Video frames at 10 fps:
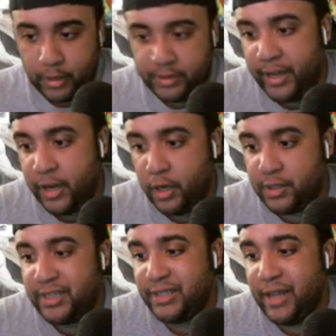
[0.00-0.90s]
Ziggler
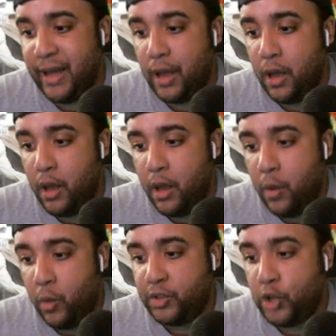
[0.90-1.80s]
says that
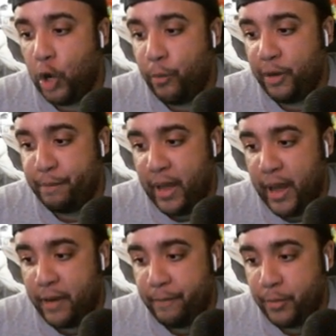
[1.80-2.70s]
was Goldberg
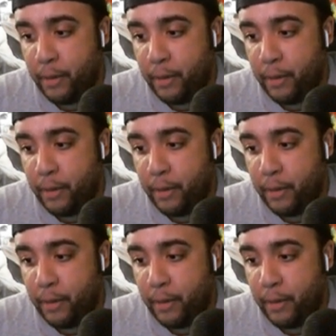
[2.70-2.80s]
bad,